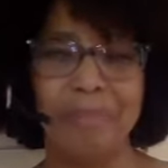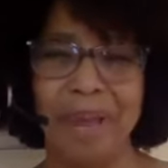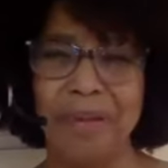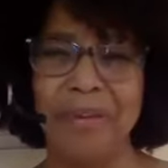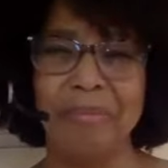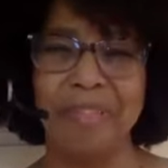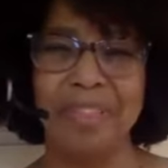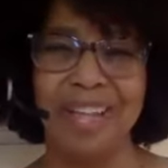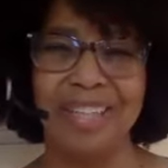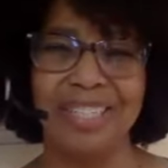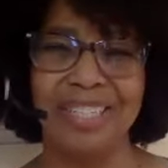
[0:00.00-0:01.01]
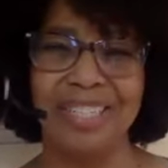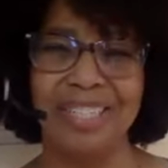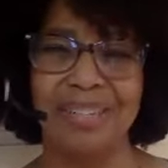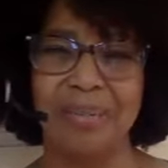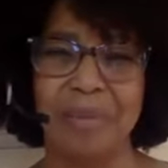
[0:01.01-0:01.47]
my Greek
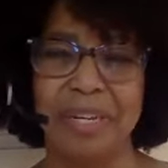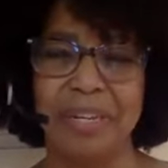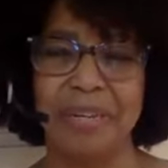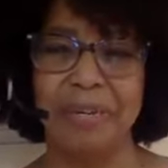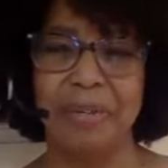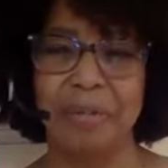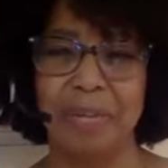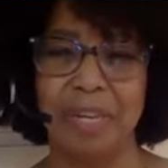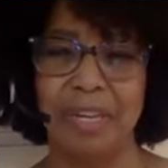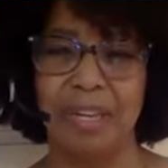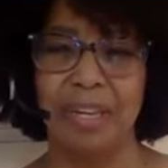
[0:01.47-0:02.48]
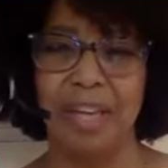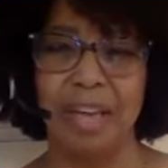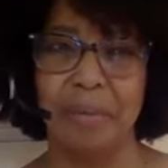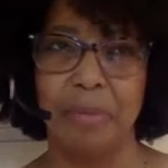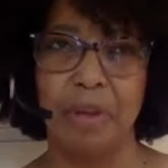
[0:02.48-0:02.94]
mythology isn't what it used to be.
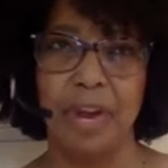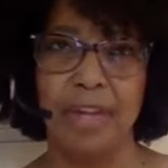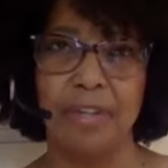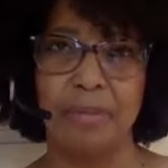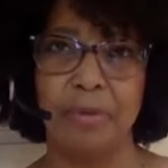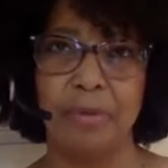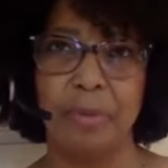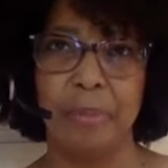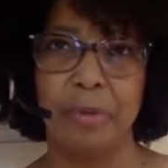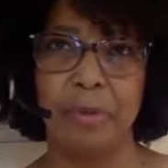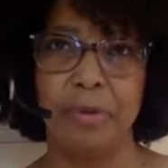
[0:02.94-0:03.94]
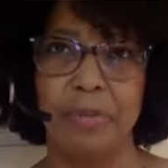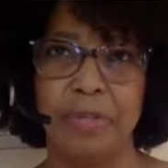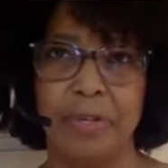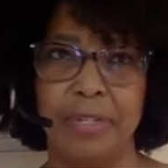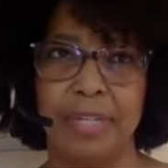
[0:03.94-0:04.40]
I'm trying to remember who
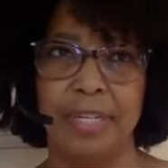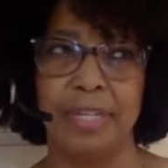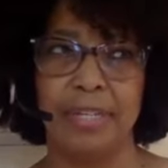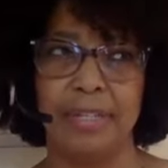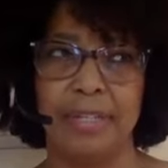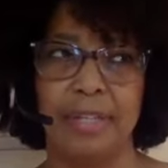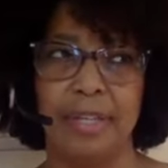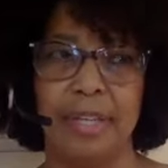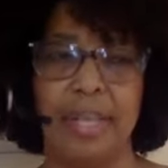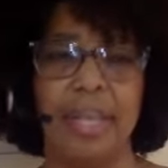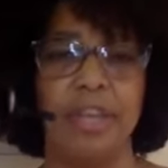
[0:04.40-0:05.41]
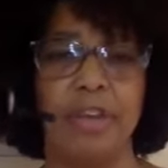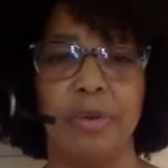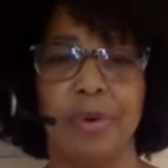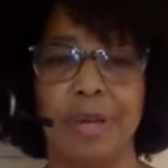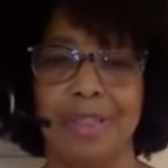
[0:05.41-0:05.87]
Circe is. You
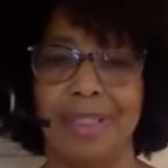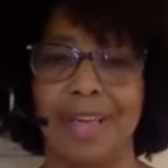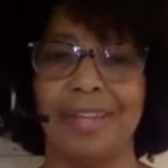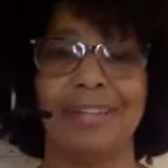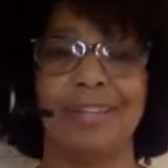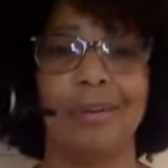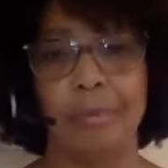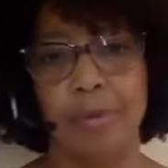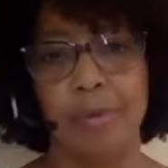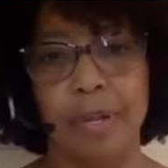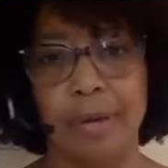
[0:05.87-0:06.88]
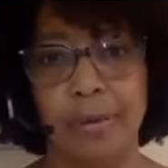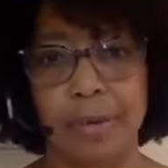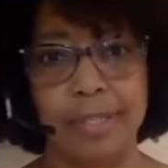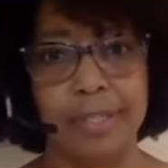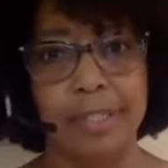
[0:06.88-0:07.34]
know what? That's going to be one of the
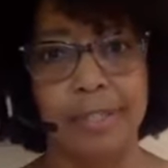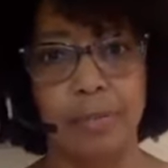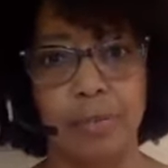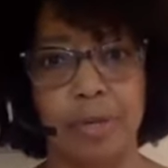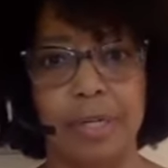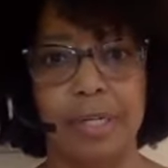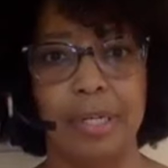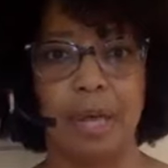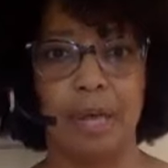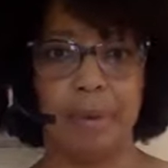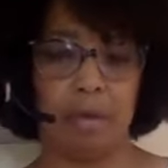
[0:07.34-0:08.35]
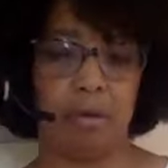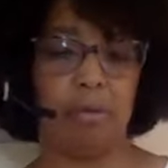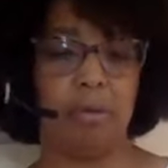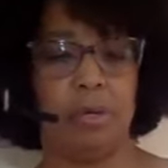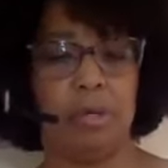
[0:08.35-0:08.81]
questions we're going to talk
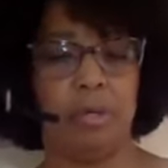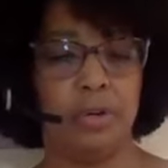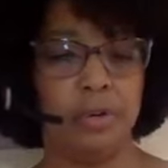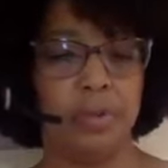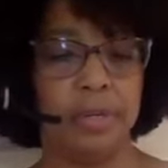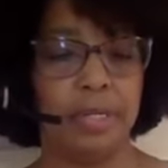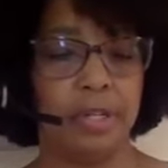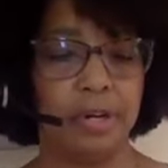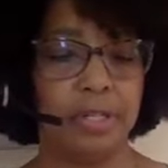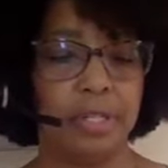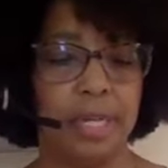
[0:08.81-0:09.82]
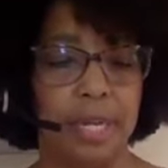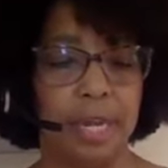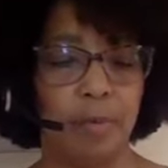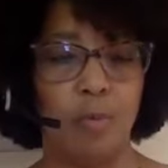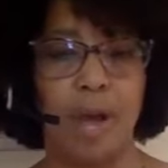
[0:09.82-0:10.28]
about. Who is Circe
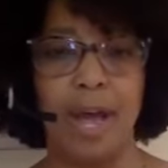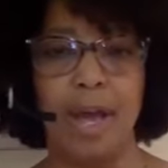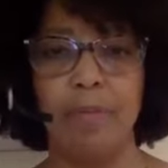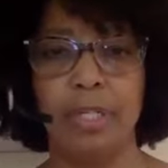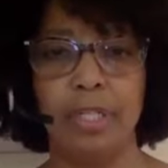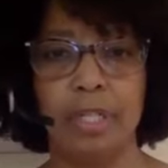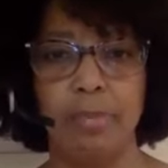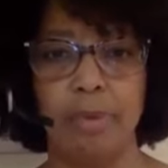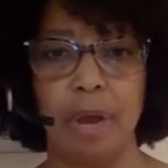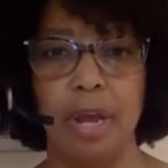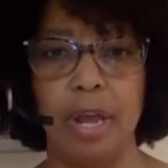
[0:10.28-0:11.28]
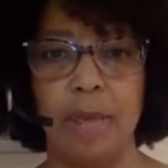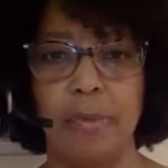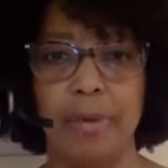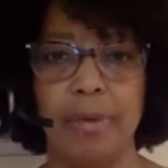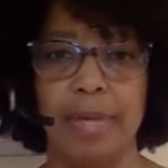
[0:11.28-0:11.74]
and why was she brought
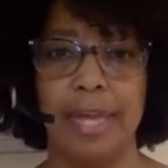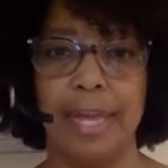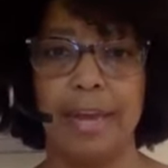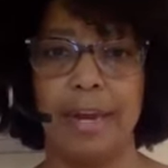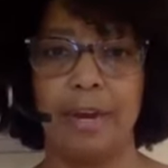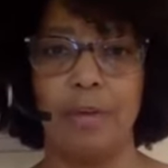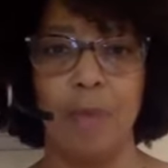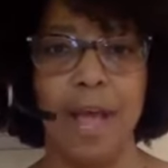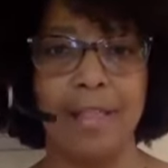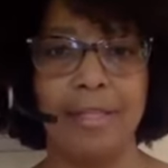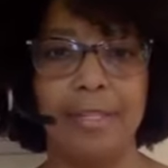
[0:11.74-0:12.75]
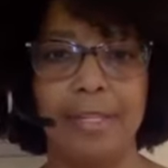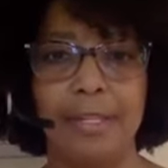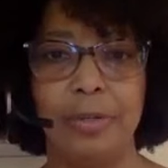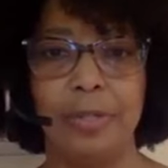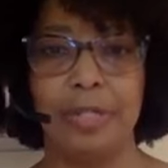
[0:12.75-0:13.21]
up here? Why this
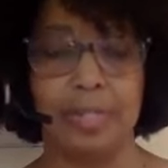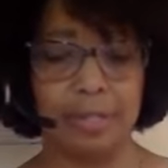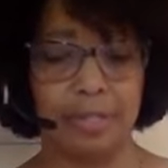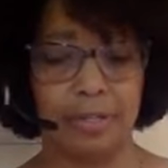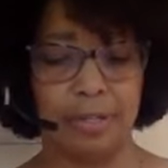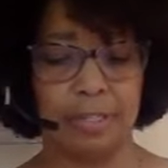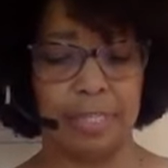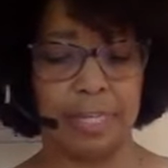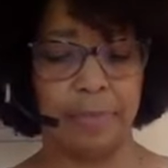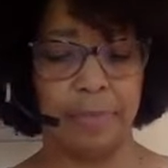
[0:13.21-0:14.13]
allusion to Circe?